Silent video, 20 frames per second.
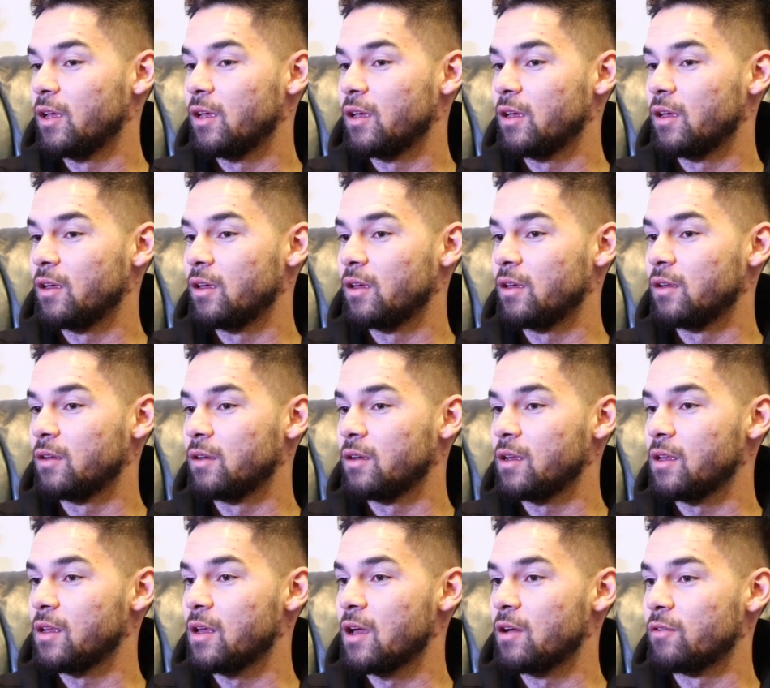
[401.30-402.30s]

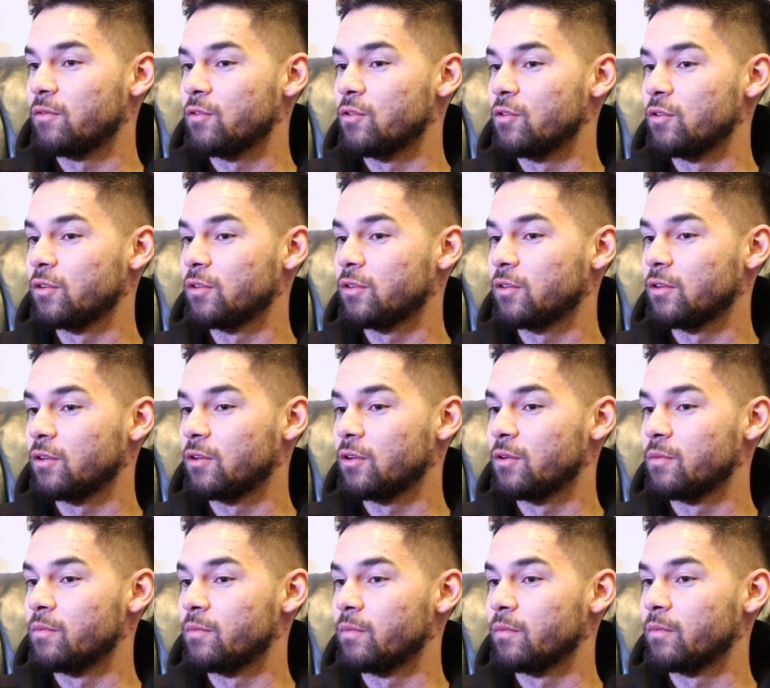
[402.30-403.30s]
And yeah, of course,
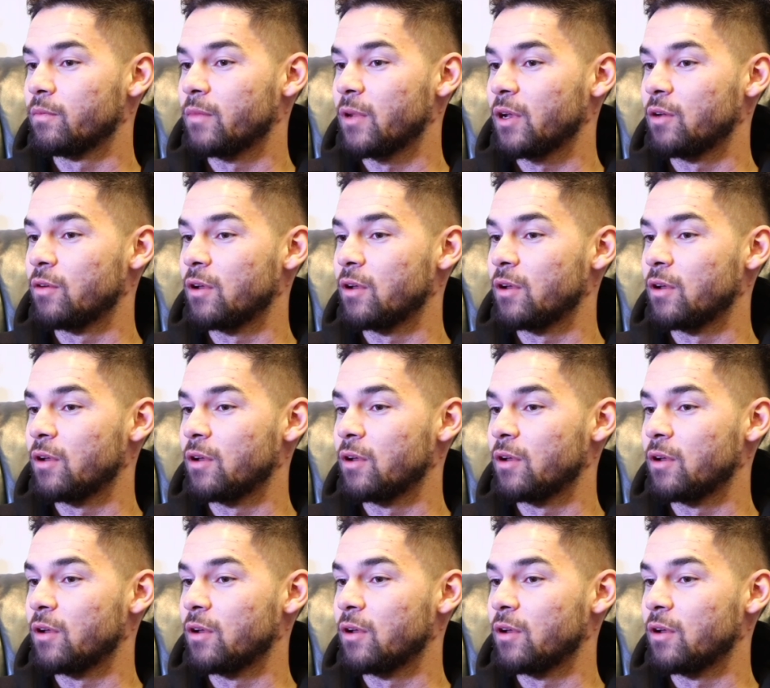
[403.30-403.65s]
my